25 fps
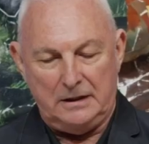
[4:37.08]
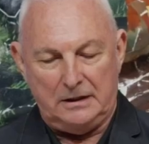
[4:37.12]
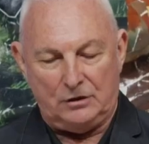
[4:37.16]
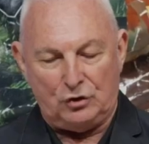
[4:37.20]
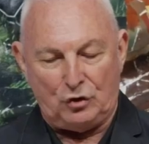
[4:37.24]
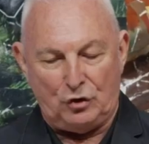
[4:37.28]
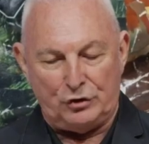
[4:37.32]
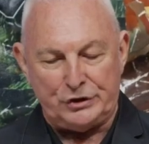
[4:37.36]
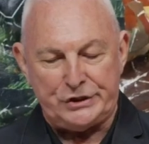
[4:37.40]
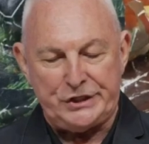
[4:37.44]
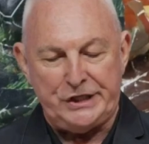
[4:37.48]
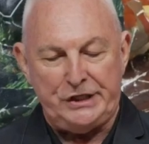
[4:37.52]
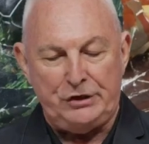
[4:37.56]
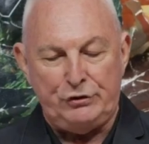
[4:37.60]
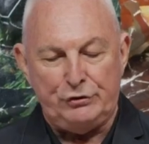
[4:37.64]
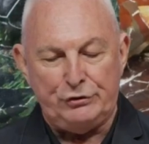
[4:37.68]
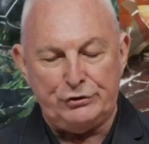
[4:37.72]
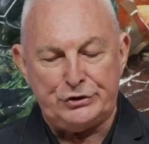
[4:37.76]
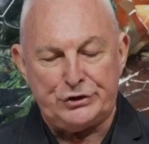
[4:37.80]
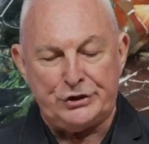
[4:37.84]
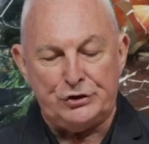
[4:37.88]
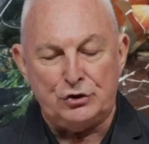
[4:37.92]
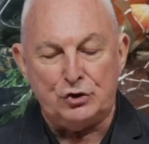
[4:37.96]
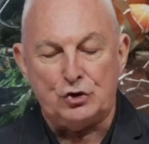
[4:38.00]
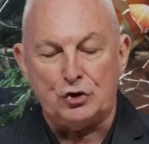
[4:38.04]
It
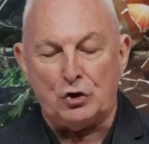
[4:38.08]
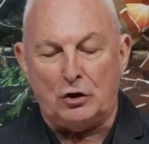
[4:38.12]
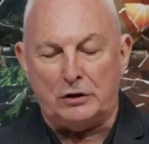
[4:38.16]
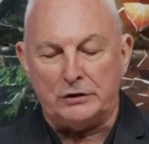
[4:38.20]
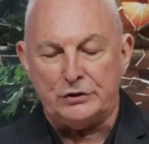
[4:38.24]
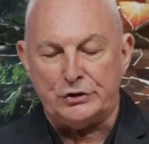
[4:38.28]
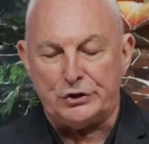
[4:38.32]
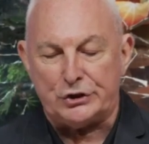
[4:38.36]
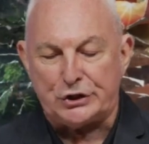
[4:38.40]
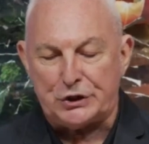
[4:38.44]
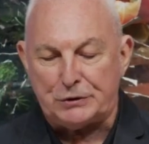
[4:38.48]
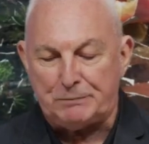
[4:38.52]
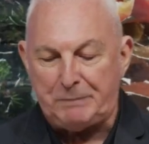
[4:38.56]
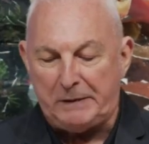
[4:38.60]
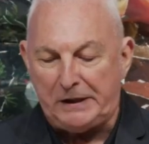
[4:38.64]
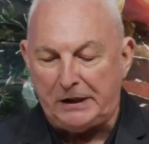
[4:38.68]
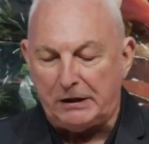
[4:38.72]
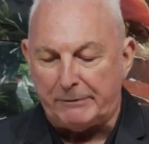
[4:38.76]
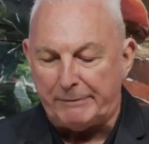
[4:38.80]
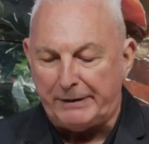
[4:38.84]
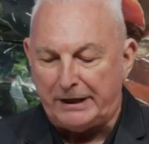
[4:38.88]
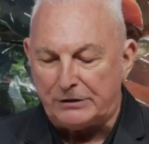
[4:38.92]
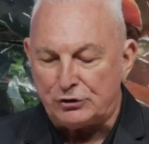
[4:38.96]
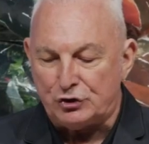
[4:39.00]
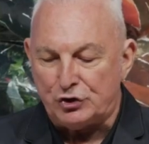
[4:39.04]
continues in John to speak
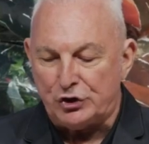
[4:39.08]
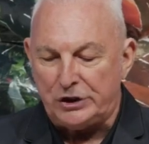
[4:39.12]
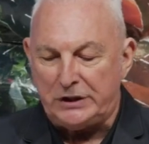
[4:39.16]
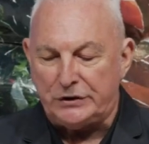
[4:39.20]
about